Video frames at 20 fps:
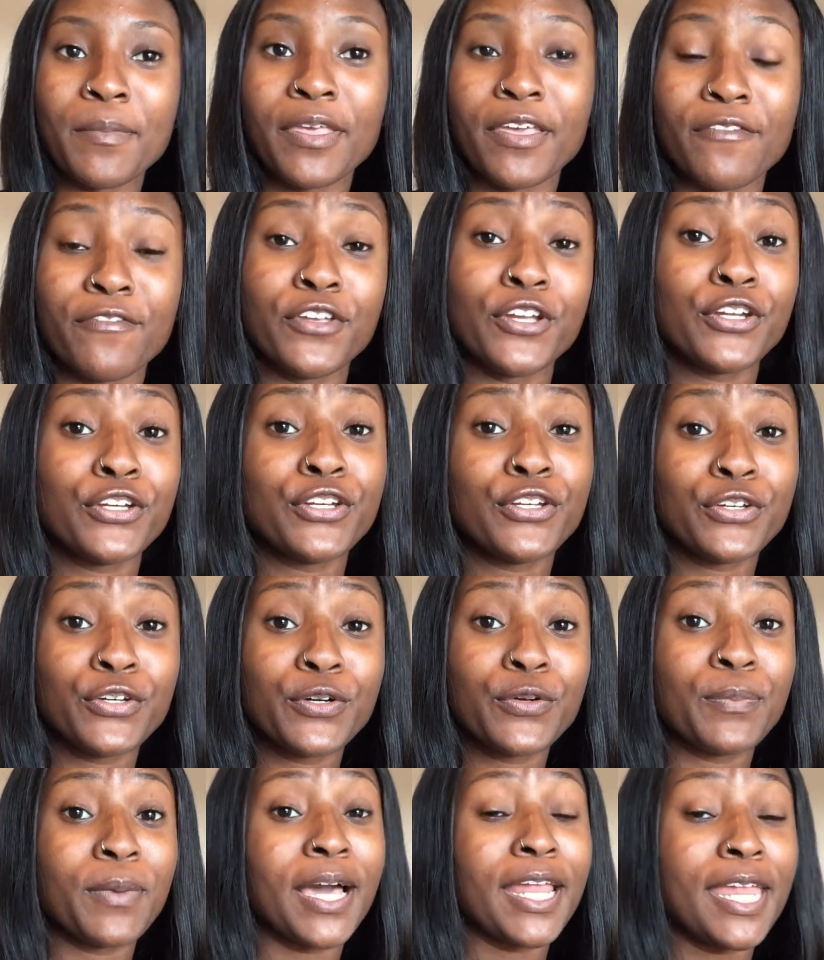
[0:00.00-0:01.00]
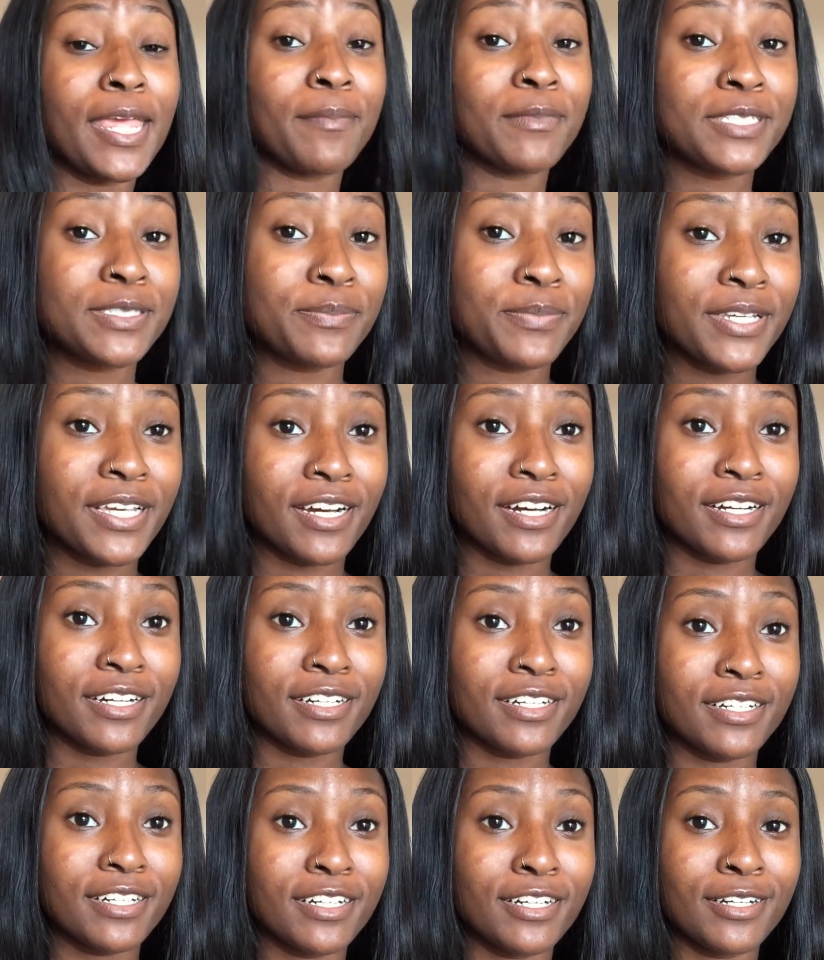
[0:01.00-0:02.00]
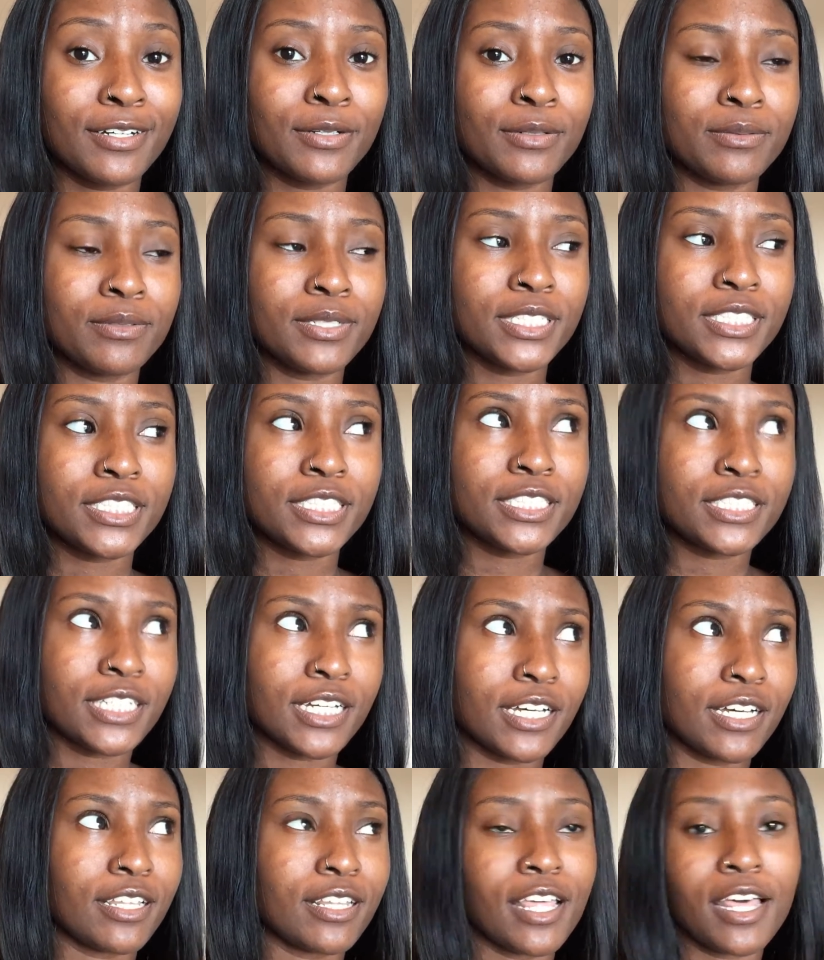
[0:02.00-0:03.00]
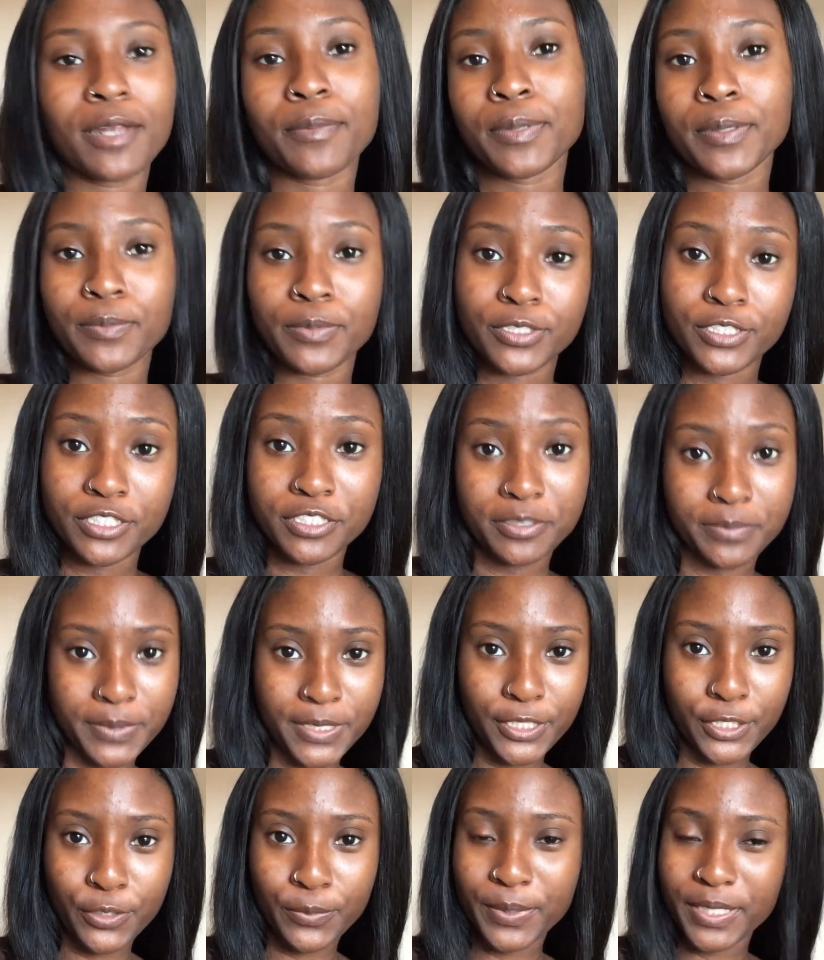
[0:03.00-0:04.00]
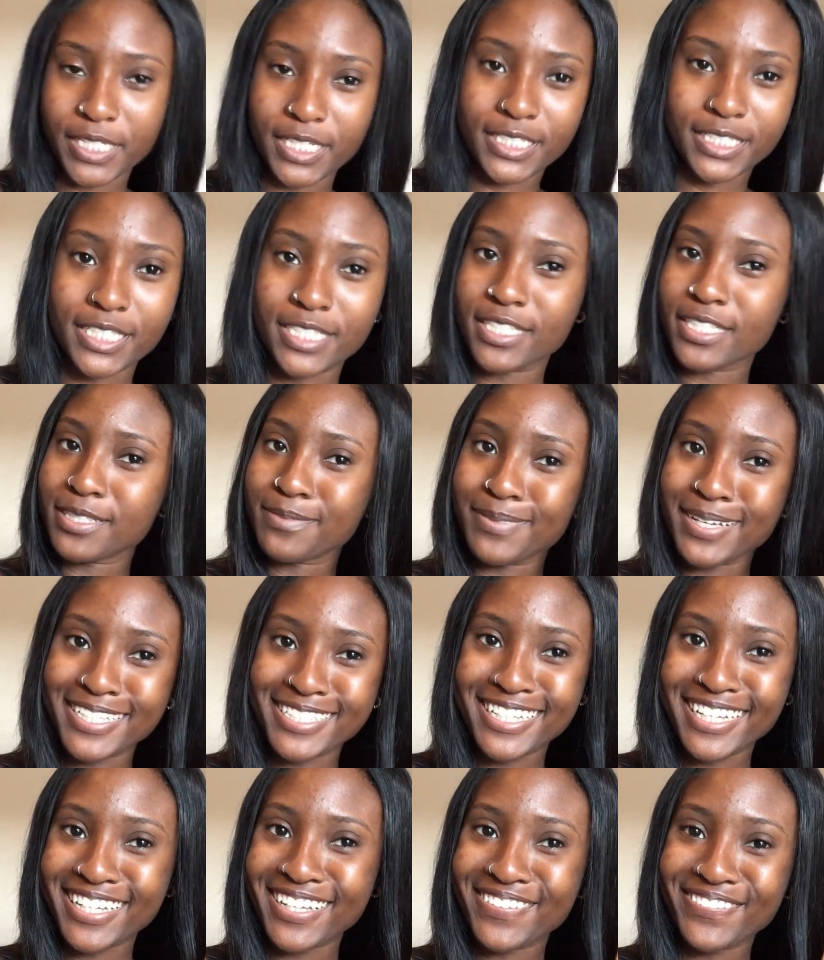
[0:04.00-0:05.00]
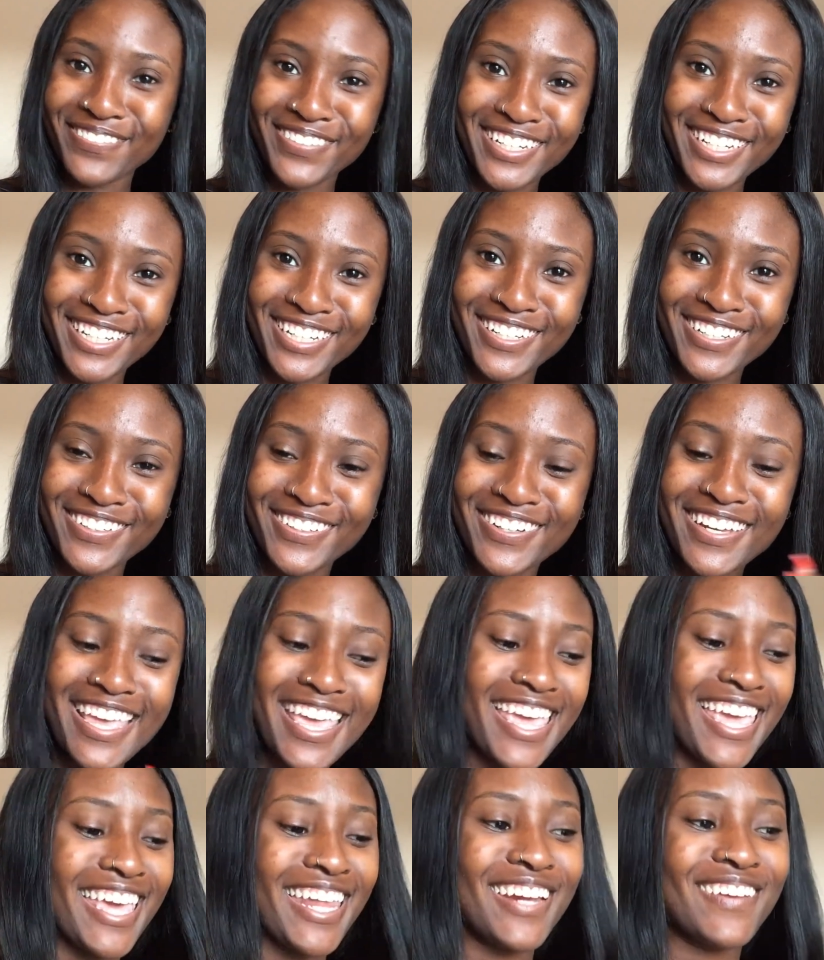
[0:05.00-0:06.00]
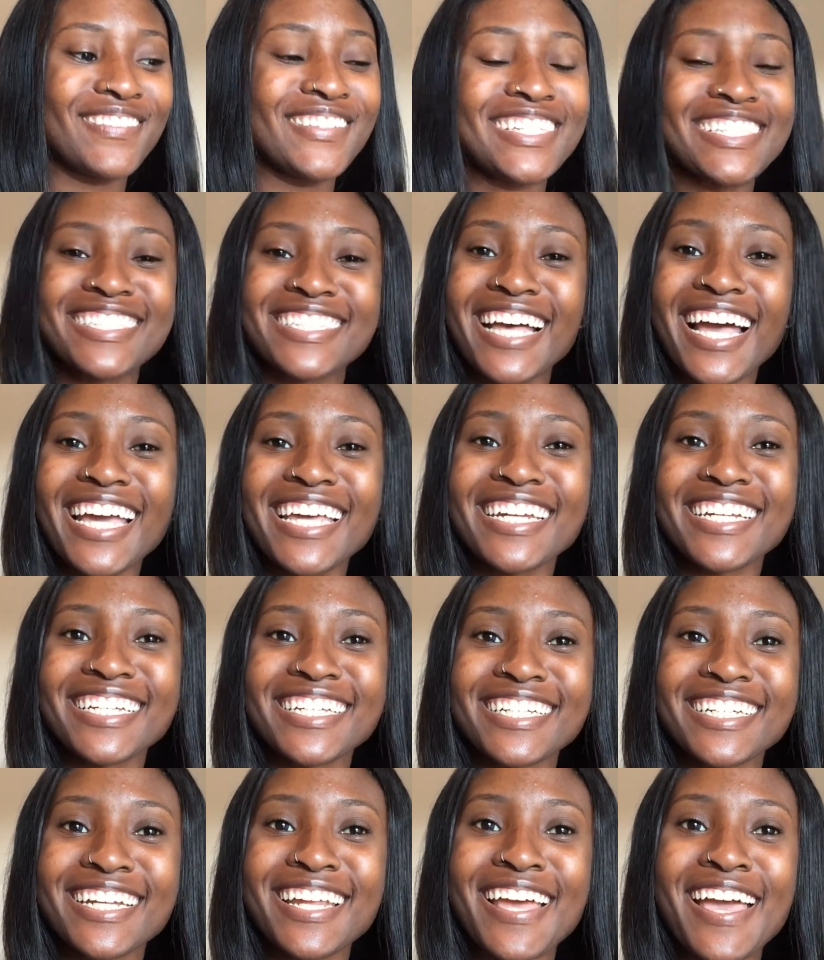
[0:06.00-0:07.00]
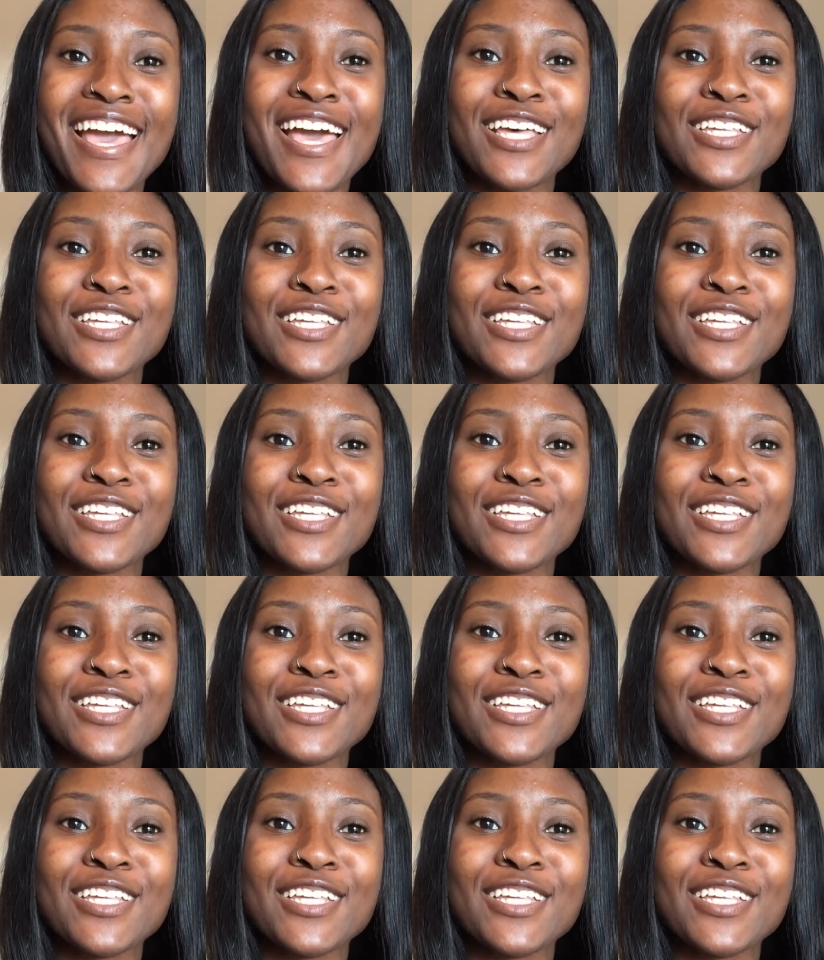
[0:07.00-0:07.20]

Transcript: If you're new, my name is Bianca, which a lot of people should be new because this is my second video and I'm excited.